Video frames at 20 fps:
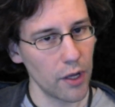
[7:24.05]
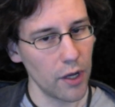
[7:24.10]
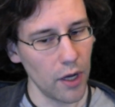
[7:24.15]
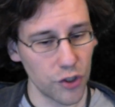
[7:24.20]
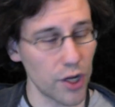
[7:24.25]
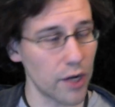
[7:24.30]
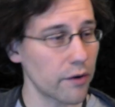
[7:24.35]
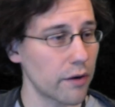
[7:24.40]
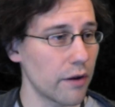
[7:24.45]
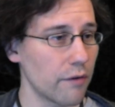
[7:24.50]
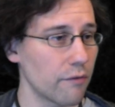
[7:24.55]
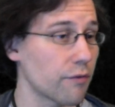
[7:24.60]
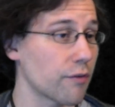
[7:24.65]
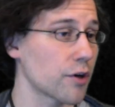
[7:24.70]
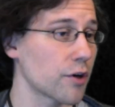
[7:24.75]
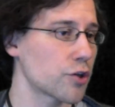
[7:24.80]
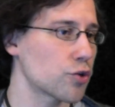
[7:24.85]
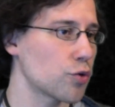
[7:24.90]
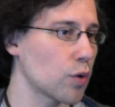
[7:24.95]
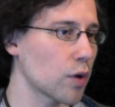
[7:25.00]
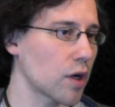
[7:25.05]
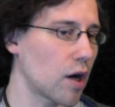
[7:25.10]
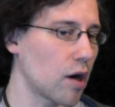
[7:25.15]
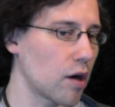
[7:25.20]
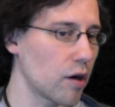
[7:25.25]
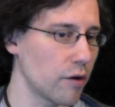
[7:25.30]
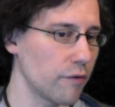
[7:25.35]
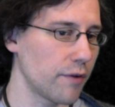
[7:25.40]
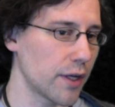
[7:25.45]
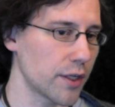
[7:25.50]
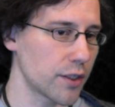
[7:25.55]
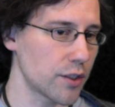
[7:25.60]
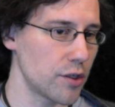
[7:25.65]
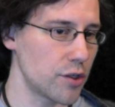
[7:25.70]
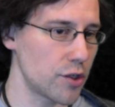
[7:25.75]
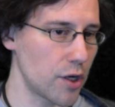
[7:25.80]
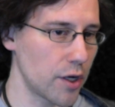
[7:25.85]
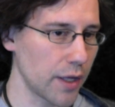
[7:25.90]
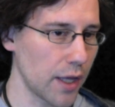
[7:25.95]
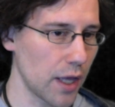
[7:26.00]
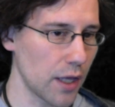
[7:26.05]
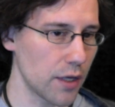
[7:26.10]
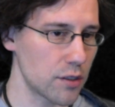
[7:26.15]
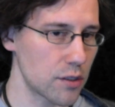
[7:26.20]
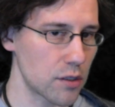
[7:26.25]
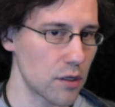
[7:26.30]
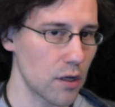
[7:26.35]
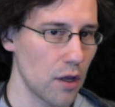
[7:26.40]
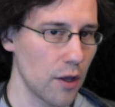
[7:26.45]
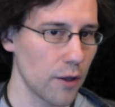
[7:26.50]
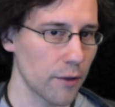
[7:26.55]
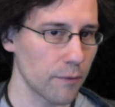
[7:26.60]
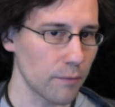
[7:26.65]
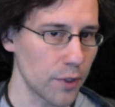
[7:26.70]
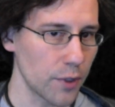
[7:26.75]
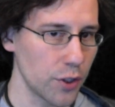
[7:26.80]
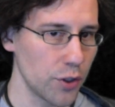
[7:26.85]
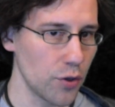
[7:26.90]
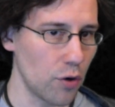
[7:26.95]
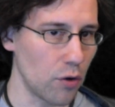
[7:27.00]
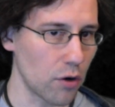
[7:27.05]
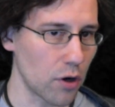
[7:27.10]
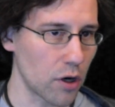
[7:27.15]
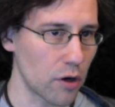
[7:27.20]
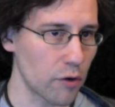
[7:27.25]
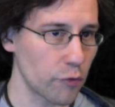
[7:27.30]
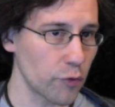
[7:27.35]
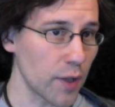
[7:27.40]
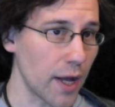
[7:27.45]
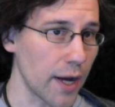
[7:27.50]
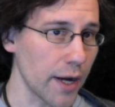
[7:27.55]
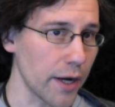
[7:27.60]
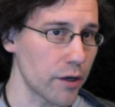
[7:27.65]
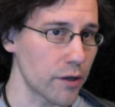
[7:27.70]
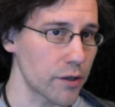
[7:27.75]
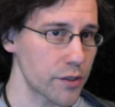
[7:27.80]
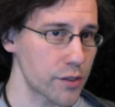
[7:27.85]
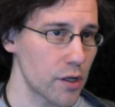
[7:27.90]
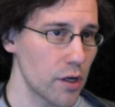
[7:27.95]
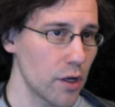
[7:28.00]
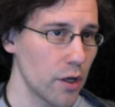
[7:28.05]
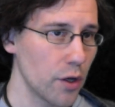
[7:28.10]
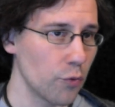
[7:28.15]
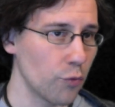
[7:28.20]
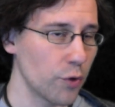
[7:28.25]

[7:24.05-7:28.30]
generate virtual card advantage against your flyers,